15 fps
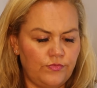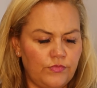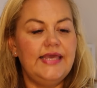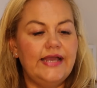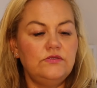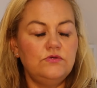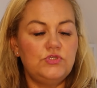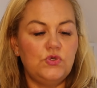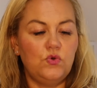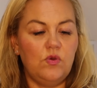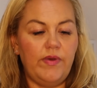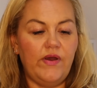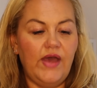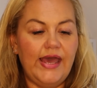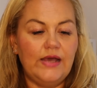Can you talk
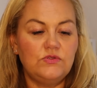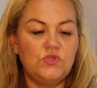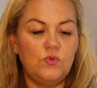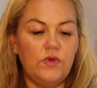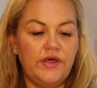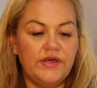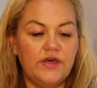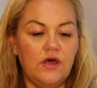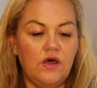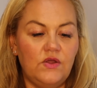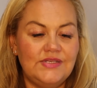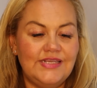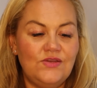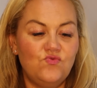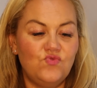about how to work
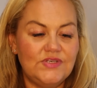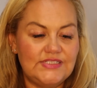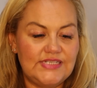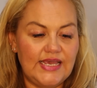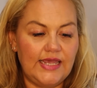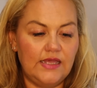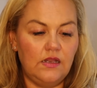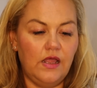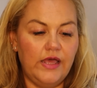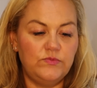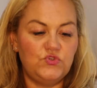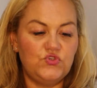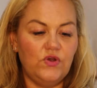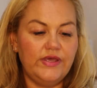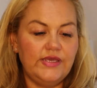hard in retail?
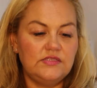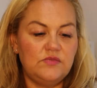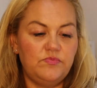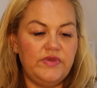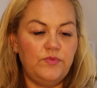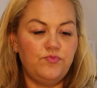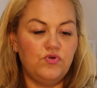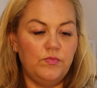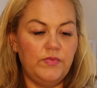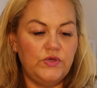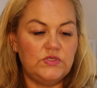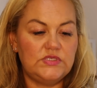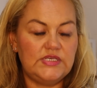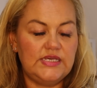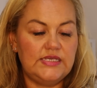I'm trying to be
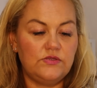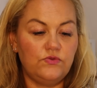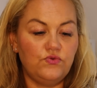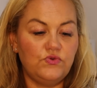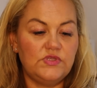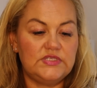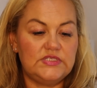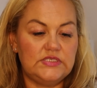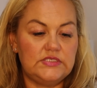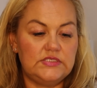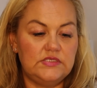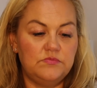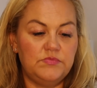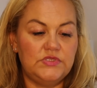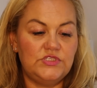promoted through the
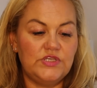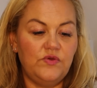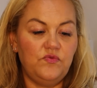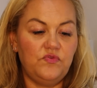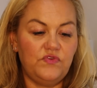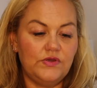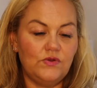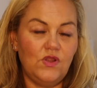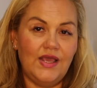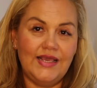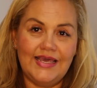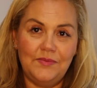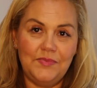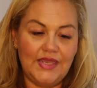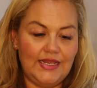system, but don't feel
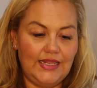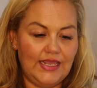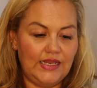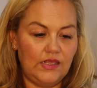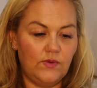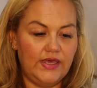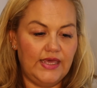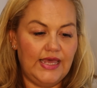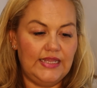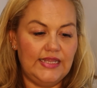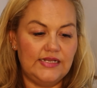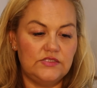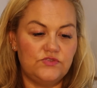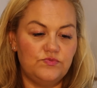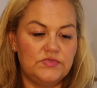like I'm getting anywhere. And
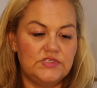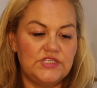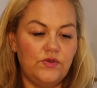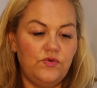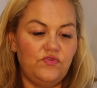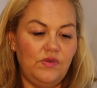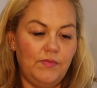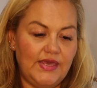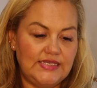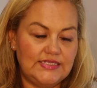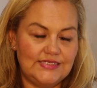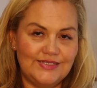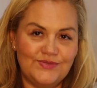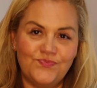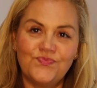that is from Sophie
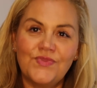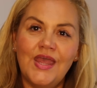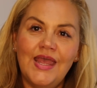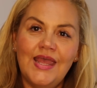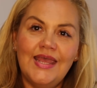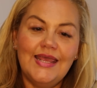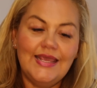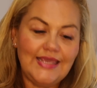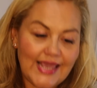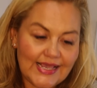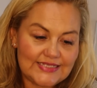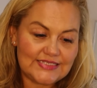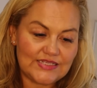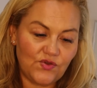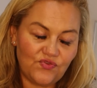Mason.
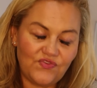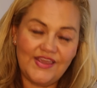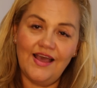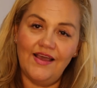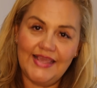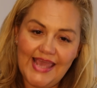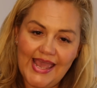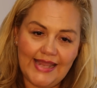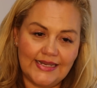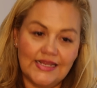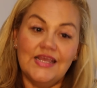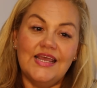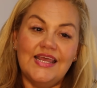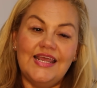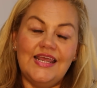Yes, Sophie, I can.